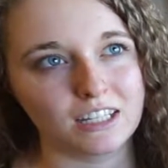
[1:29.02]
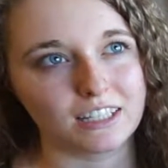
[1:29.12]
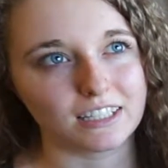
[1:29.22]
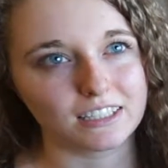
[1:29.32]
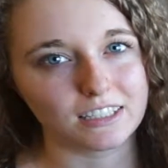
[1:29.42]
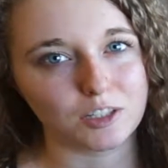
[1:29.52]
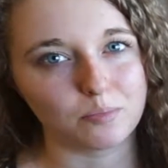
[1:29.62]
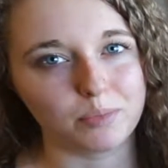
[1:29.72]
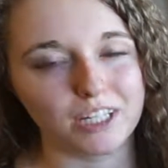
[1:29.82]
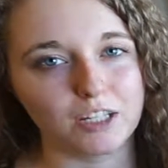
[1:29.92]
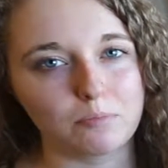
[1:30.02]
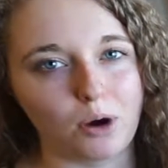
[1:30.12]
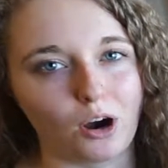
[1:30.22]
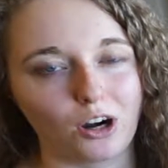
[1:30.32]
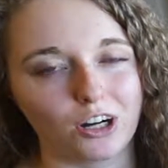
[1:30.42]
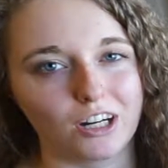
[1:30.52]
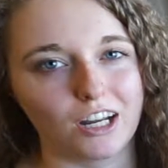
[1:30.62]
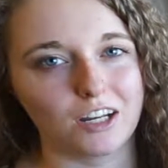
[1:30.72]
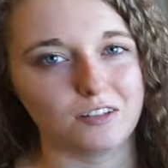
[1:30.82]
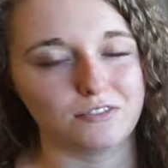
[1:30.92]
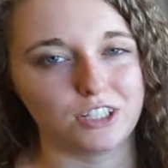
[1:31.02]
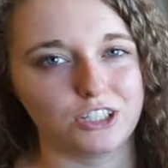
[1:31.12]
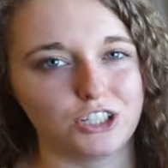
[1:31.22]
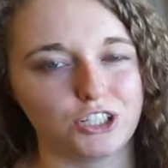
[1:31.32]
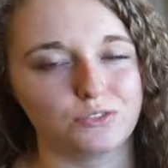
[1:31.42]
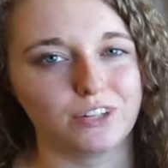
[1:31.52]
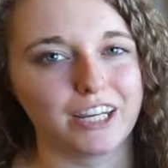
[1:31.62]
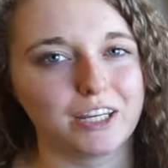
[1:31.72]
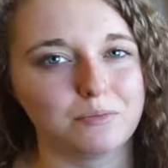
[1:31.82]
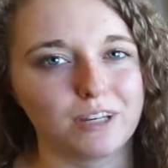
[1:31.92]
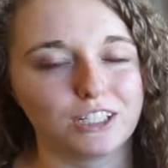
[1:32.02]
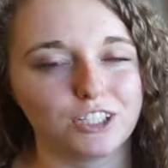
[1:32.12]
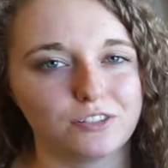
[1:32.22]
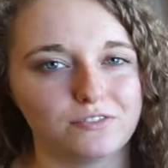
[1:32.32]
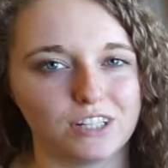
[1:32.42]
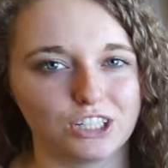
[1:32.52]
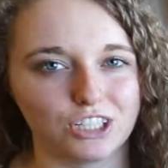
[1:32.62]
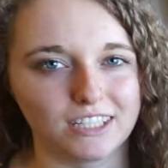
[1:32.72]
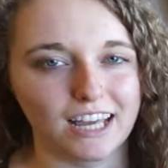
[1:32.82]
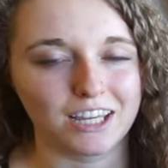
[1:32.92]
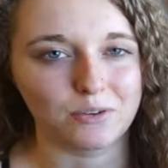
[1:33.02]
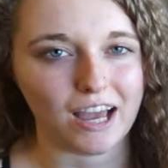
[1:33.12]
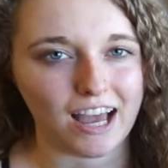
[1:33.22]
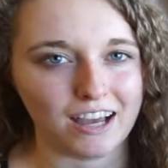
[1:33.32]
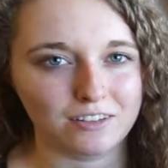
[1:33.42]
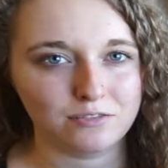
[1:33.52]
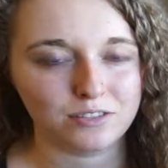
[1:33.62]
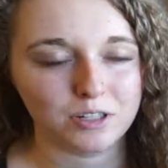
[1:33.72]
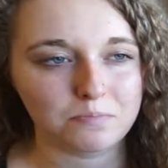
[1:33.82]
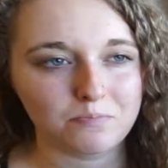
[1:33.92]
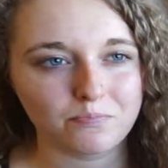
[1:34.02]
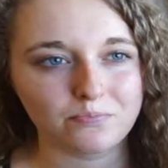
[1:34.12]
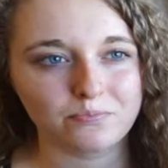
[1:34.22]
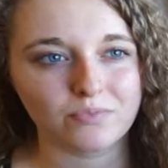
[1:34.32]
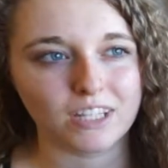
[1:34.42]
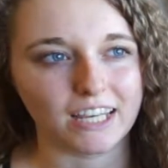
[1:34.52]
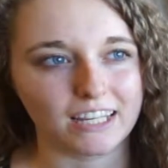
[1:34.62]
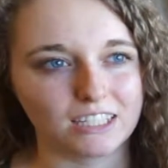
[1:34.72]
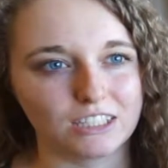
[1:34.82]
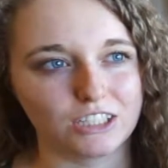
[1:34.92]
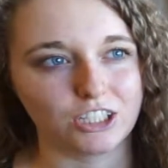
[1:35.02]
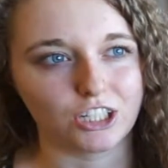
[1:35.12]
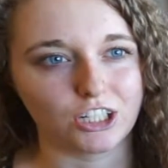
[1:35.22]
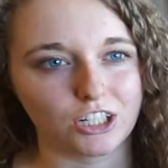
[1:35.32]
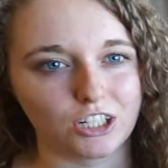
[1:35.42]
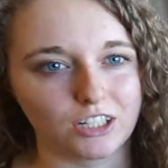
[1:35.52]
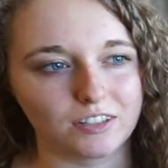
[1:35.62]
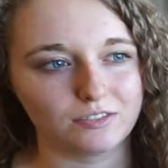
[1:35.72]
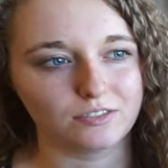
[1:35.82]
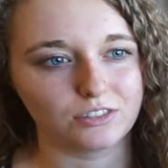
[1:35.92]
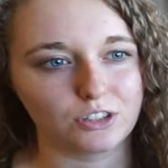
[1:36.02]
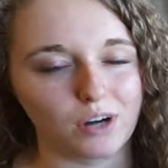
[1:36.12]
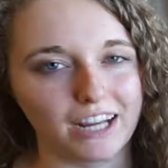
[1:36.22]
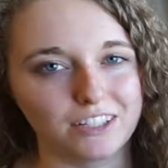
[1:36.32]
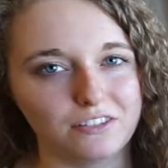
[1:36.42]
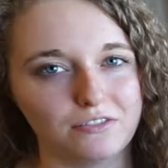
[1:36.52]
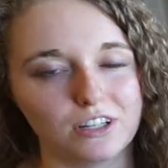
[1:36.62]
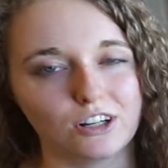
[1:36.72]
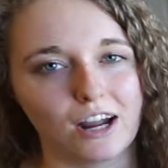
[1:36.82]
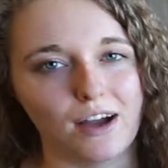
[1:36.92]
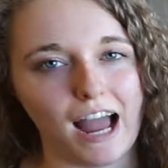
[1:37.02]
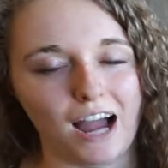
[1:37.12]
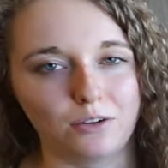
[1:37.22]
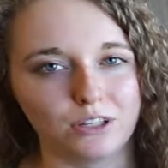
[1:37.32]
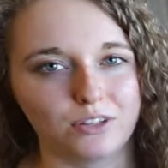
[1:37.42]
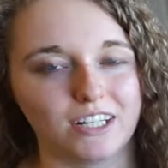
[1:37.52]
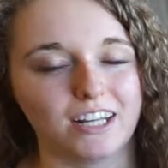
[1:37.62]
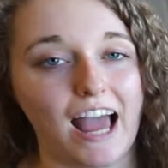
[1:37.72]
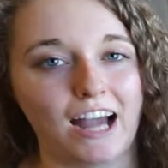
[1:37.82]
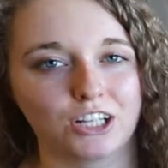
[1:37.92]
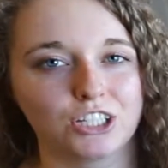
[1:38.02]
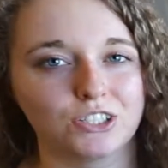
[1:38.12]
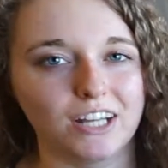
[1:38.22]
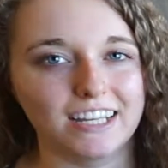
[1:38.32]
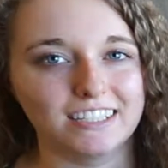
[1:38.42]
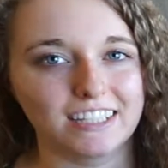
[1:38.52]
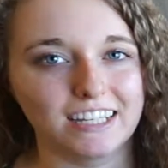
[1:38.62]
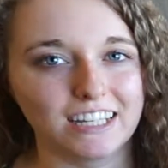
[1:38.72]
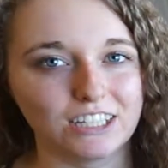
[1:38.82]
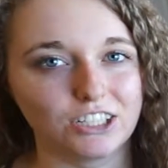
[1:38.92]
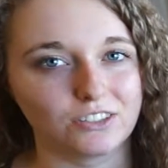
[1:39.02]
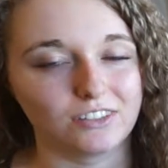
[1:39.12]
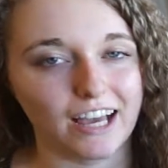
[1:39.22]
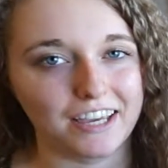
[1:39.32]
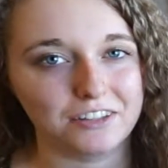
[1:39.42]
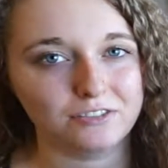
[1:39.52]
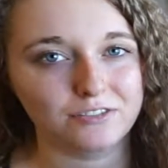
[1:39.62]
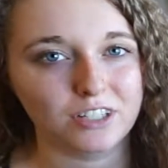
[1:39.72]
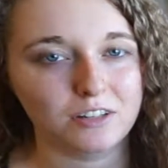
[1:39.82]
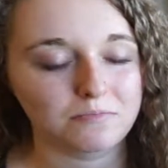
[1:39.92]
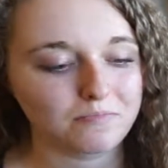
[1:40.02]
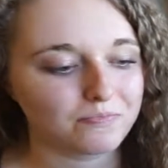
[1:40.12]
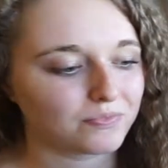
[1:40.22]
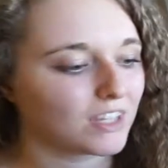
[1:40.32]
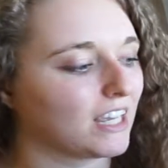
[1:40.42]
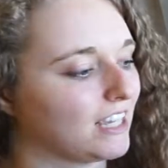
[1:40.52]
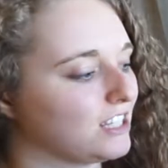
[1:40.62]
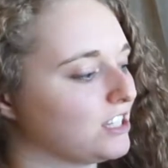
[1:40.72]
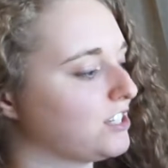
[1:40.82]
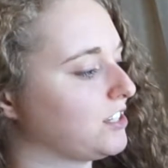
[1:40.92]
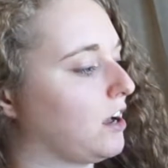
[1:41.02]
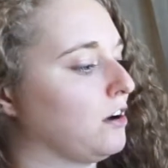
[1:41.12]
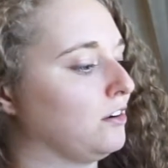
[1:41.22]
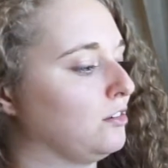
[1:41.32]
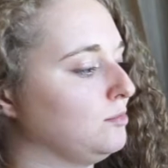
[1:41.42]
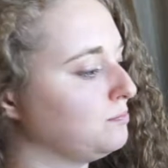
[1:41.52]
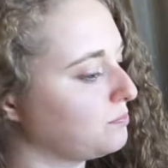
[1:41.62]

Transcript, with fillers: this is a big part of your dream and your vision that you have and you're trying to figure out how you could actualize it in your life and so